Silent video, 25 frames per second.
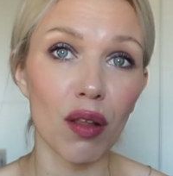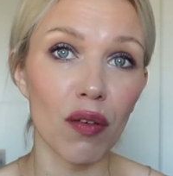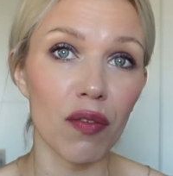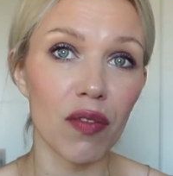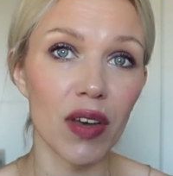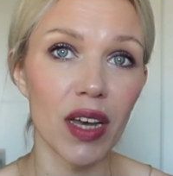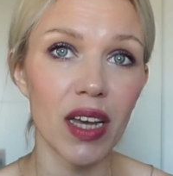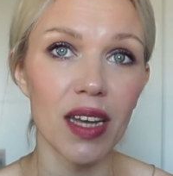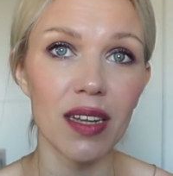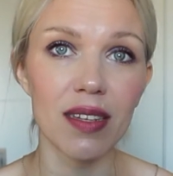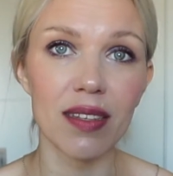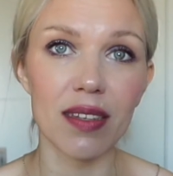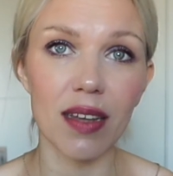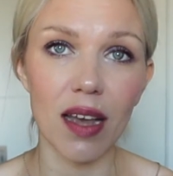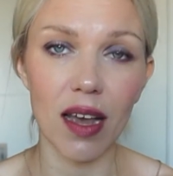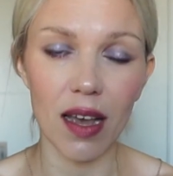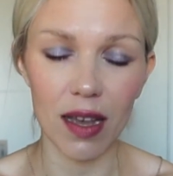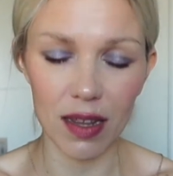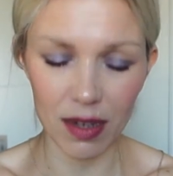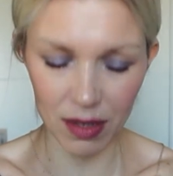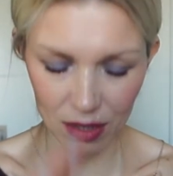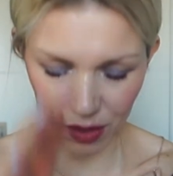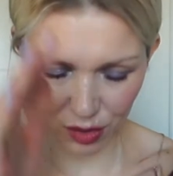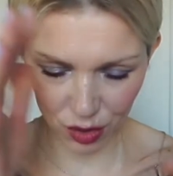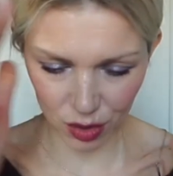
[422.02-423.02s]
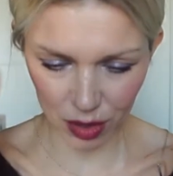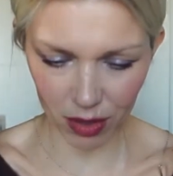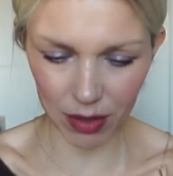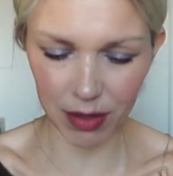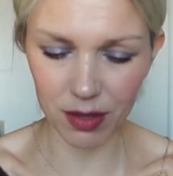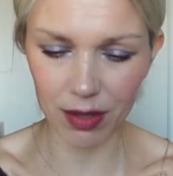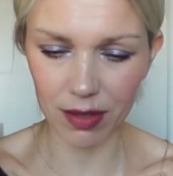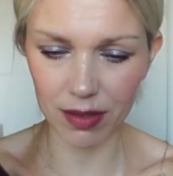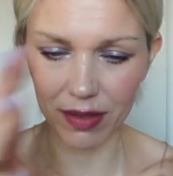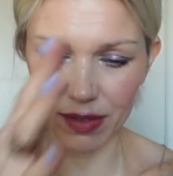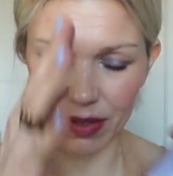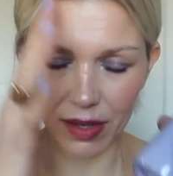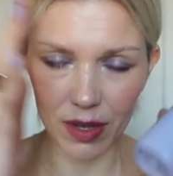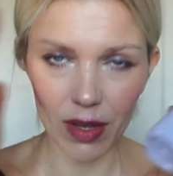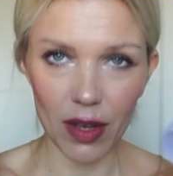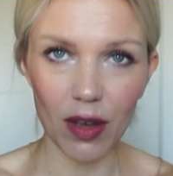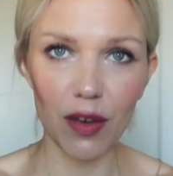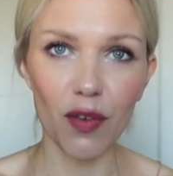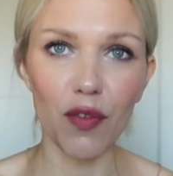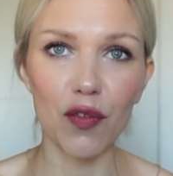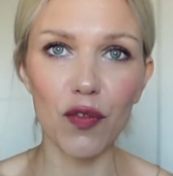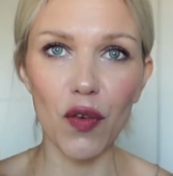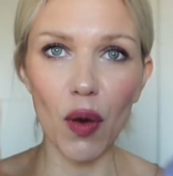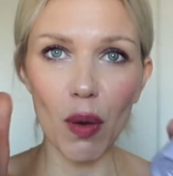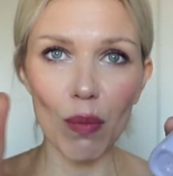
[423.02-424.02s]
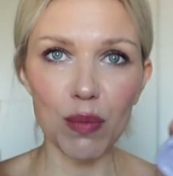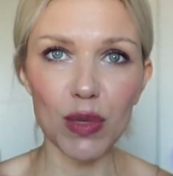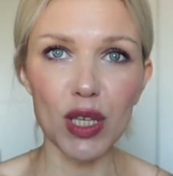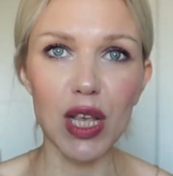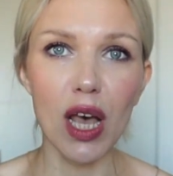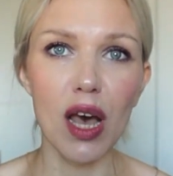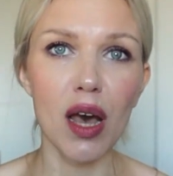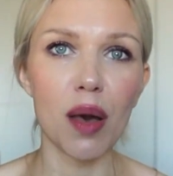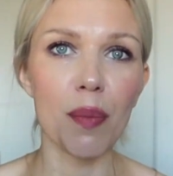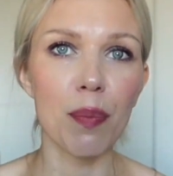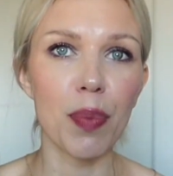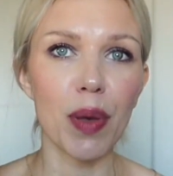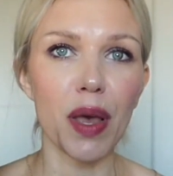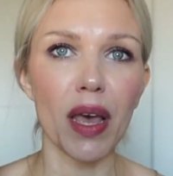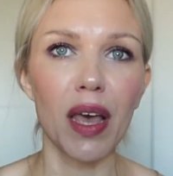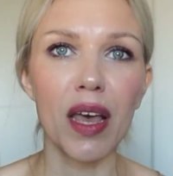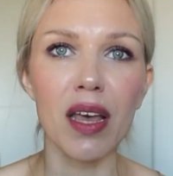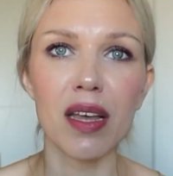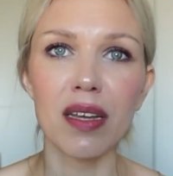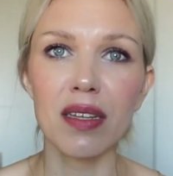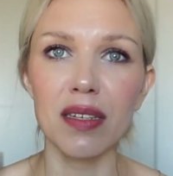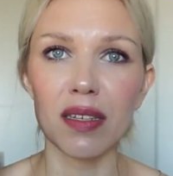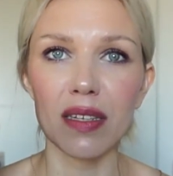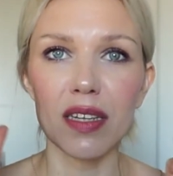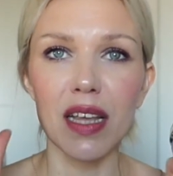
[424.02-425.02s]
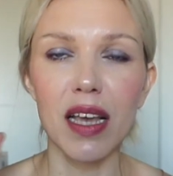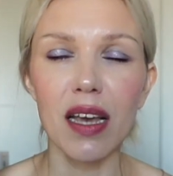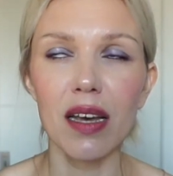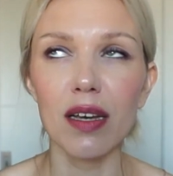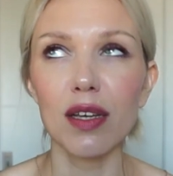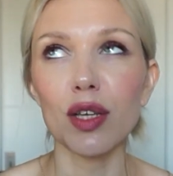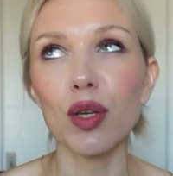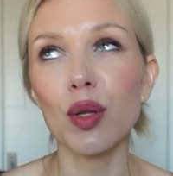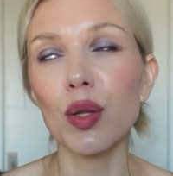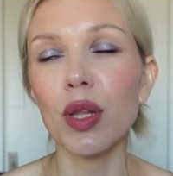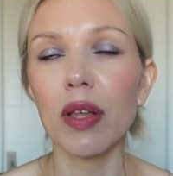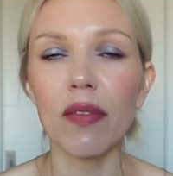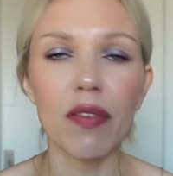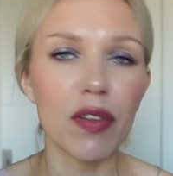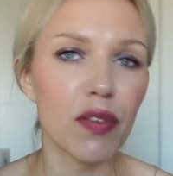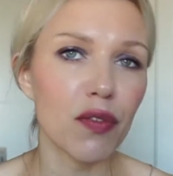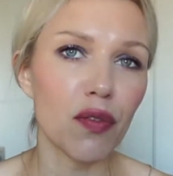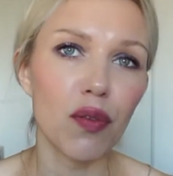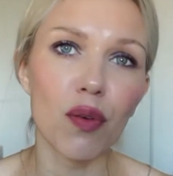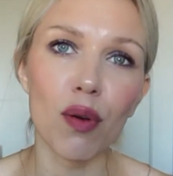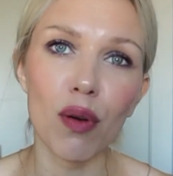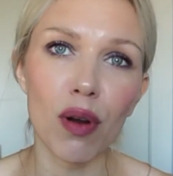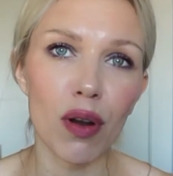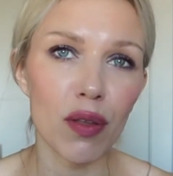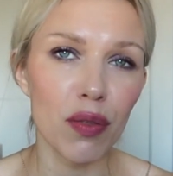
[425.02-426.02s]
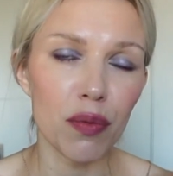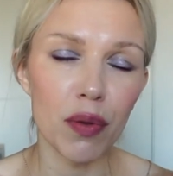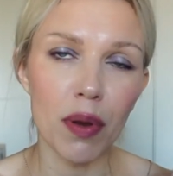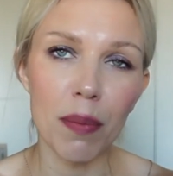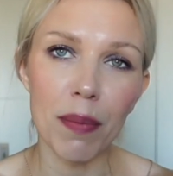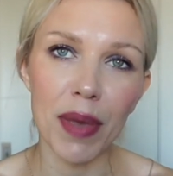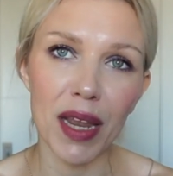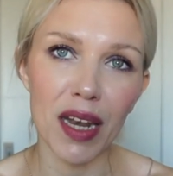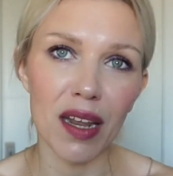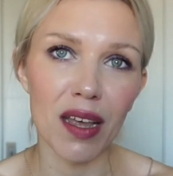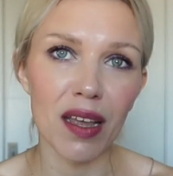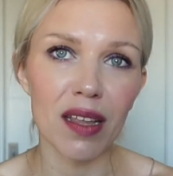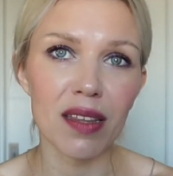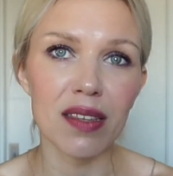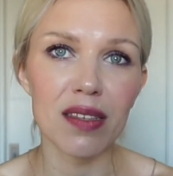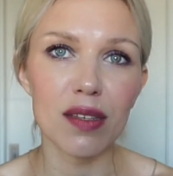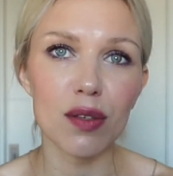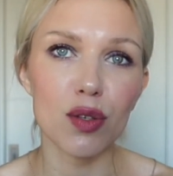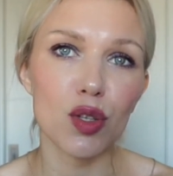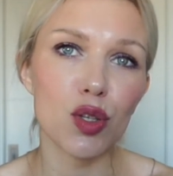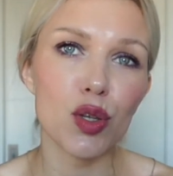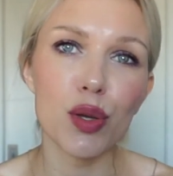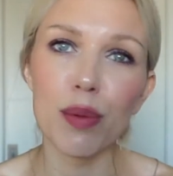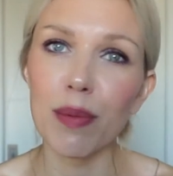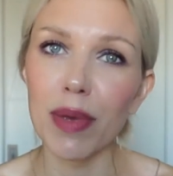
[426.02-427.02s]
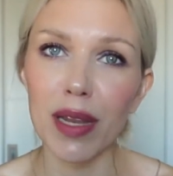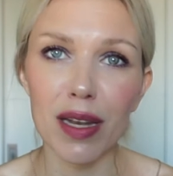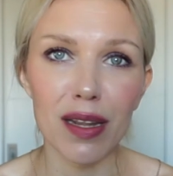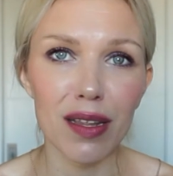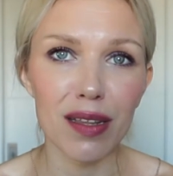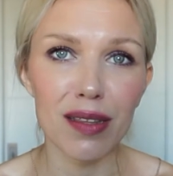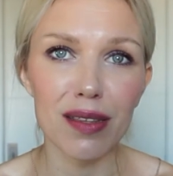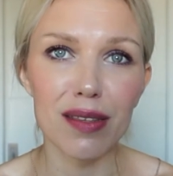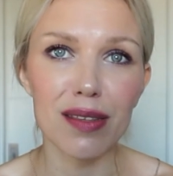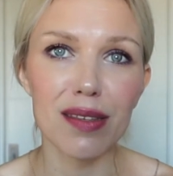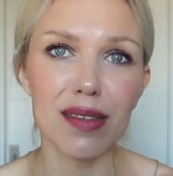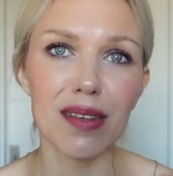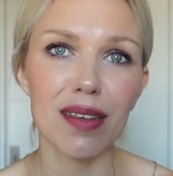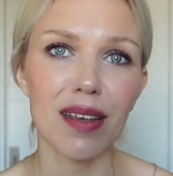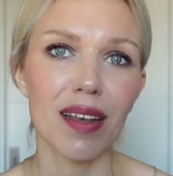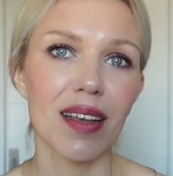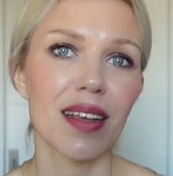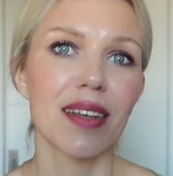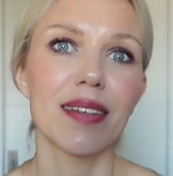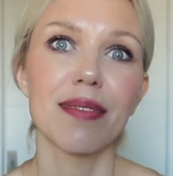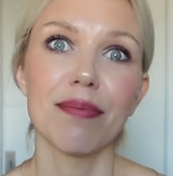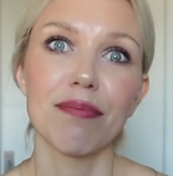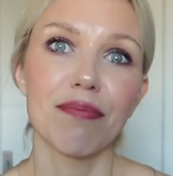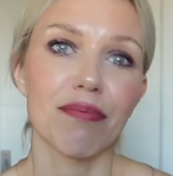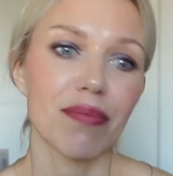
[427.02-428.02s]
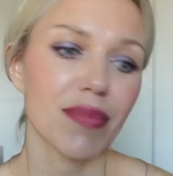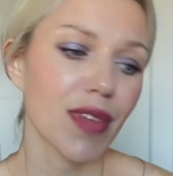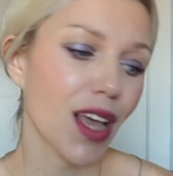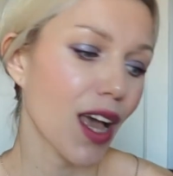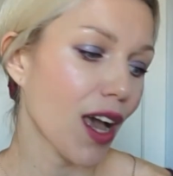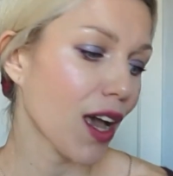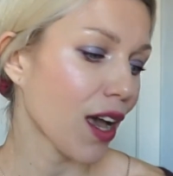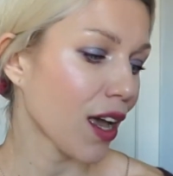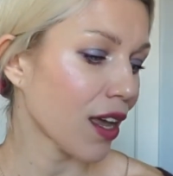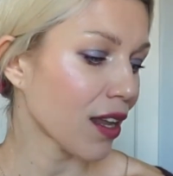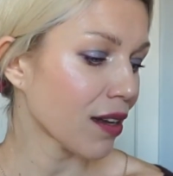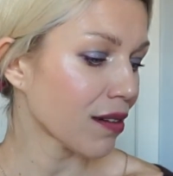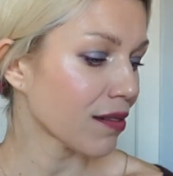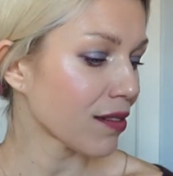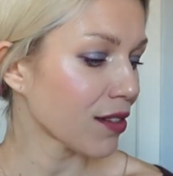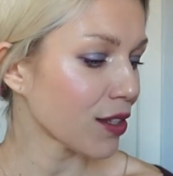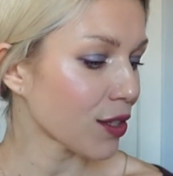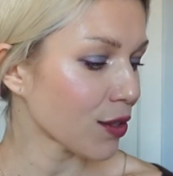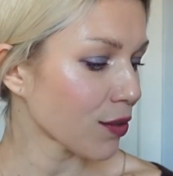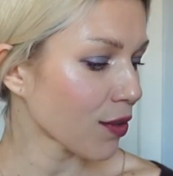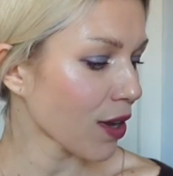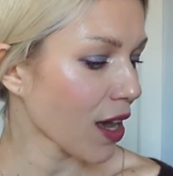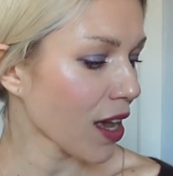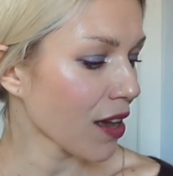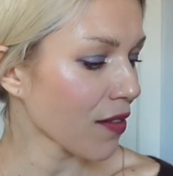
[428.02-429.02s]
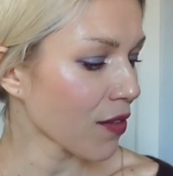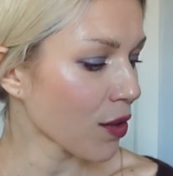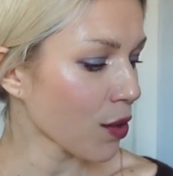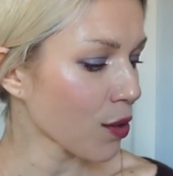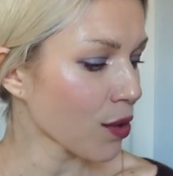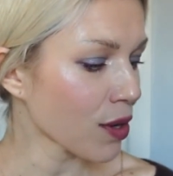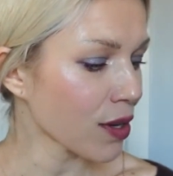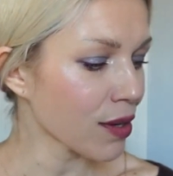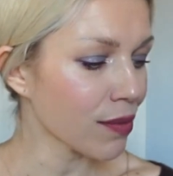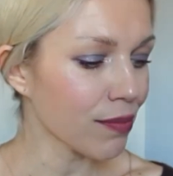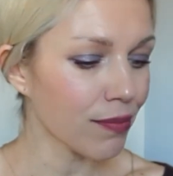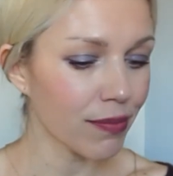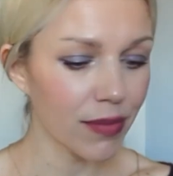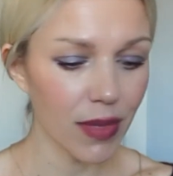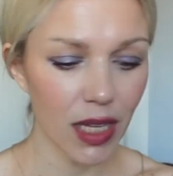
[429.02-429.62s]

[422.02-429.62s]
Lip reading: of it, and it just foams up, and yeah, you leave it for 3 minutes, 2 minutes, and you have your